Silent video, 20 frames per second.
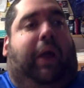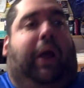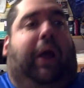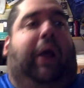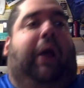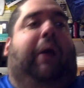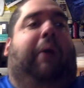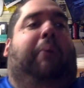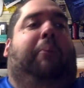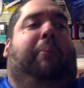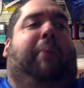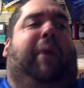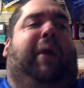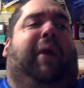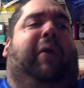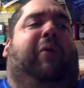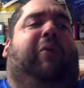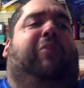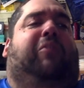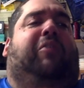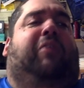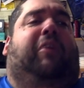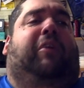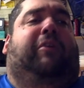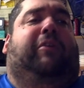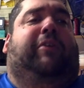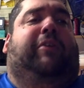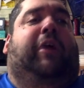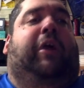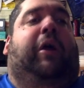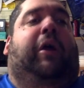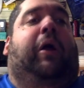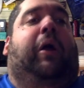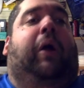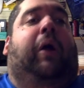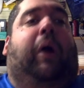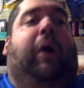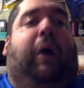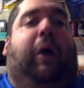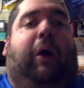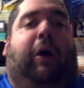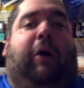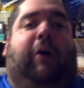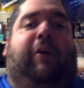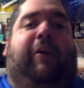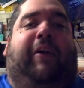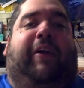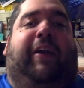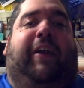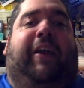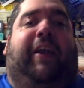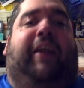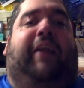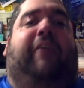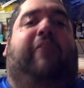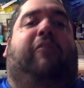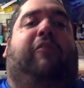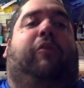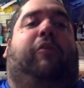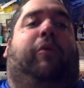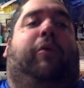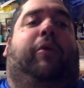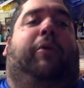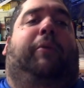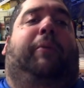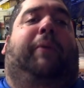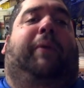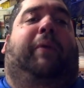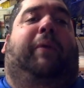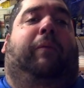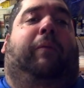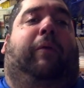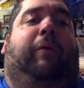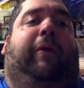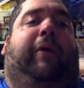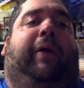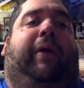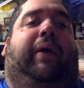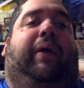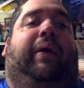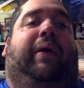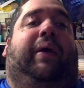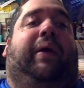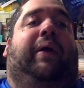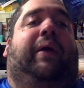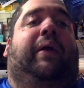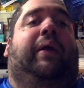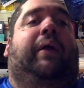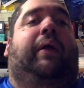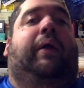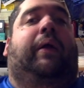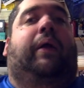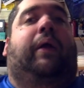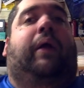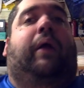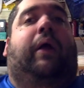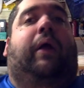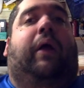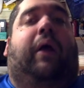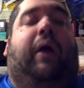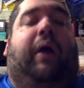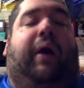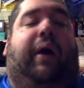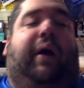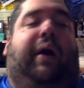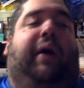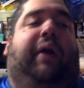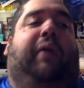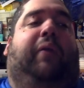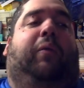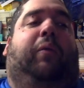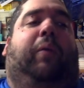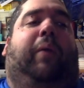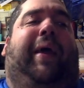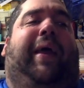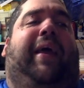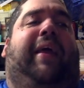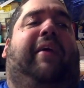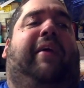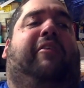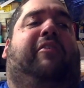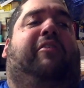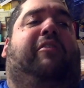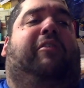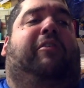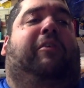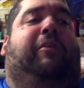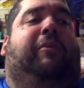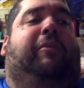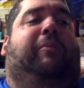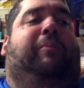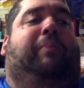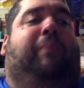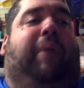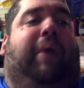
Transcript: Microsoft R&D is going to be working on ways to